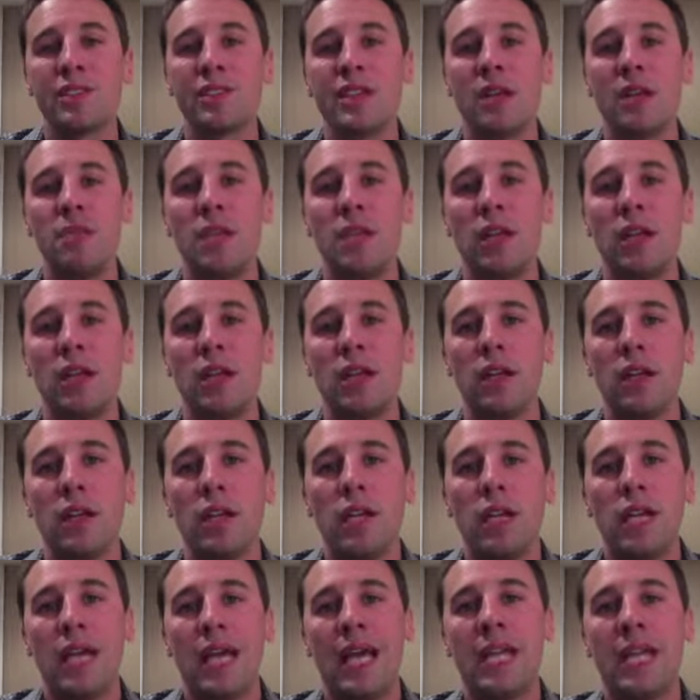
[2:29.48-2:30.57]
And what does that mean?
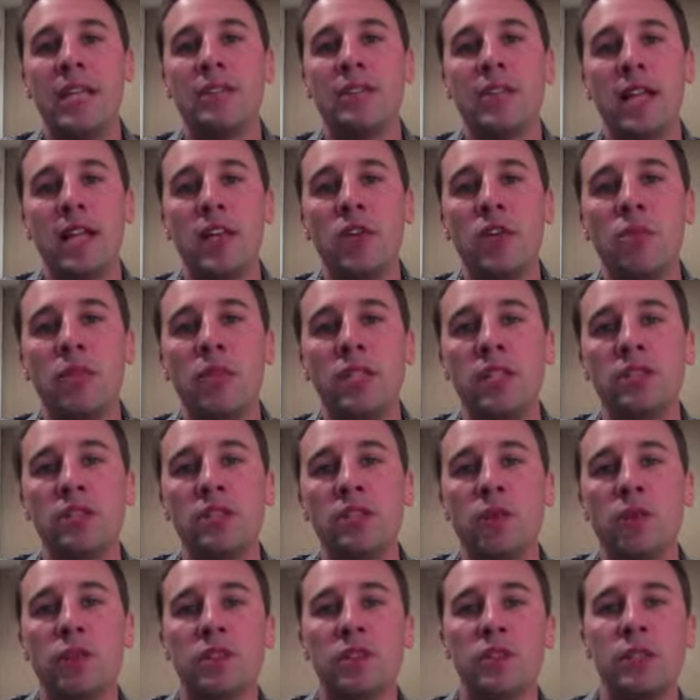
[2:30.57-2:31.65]
An intender
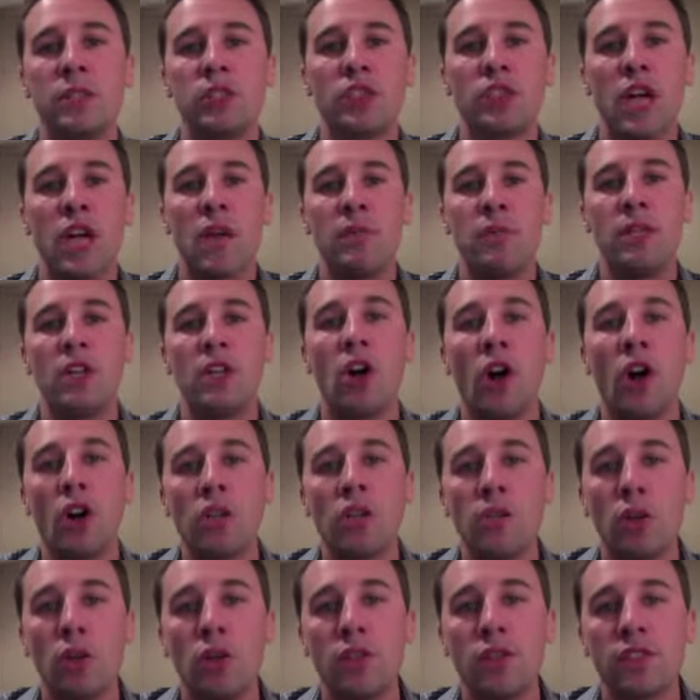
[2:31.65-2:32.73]
means someone's been shopping
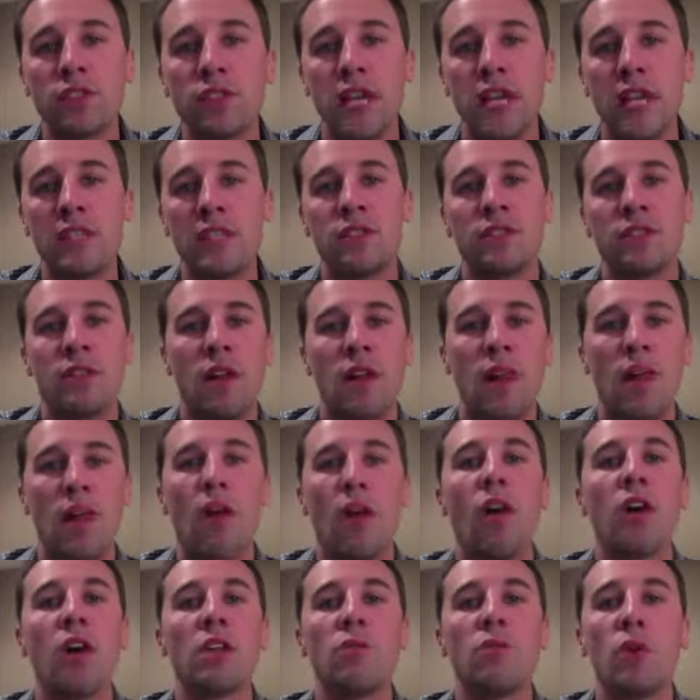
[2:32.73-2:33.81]
automotive sites,
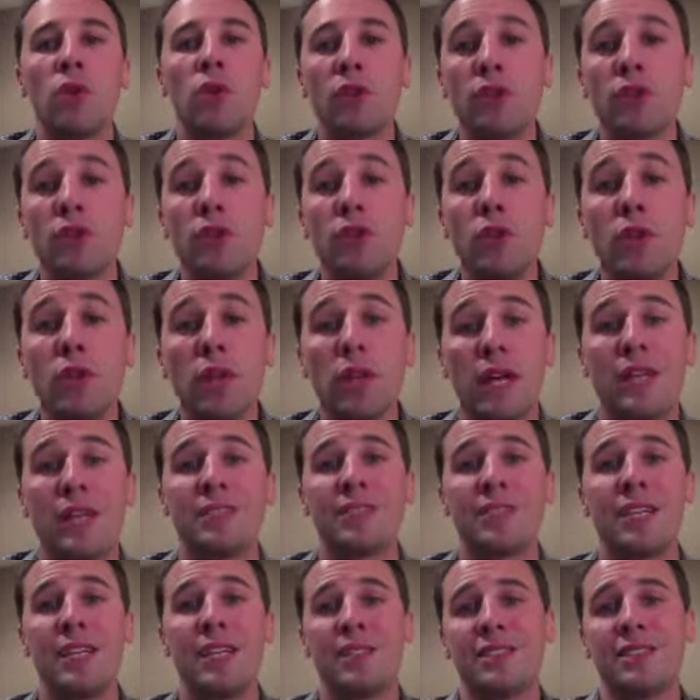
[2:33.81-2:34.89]
automotive
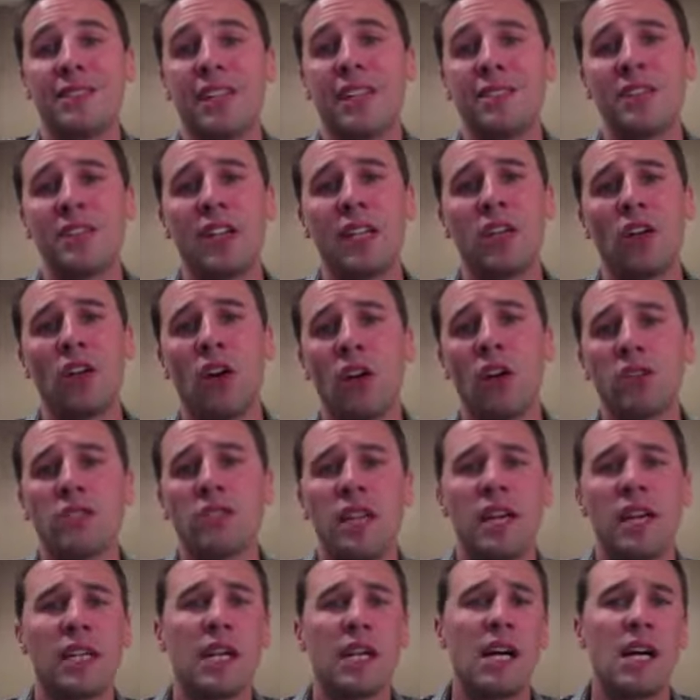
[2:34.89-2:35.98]
review-like sites, sites like
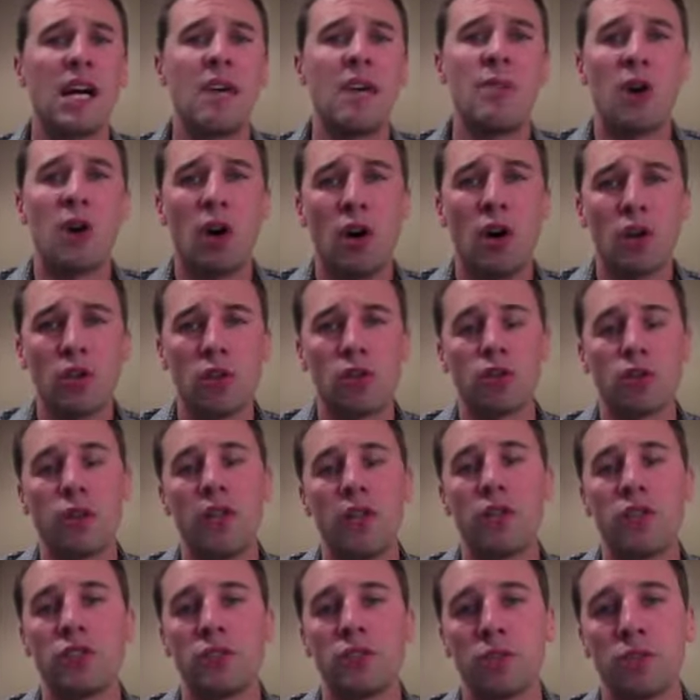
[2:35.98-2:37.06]
Cars.com, Auto
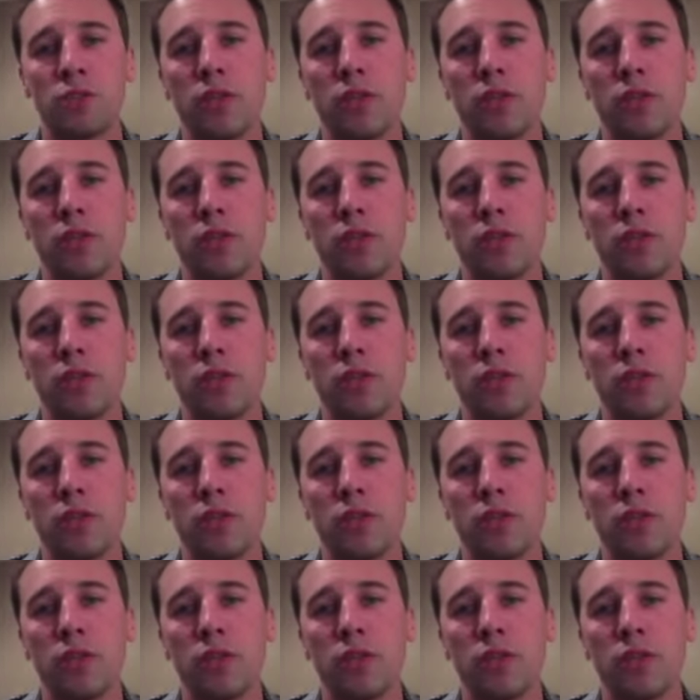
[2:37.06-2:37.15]
Traders.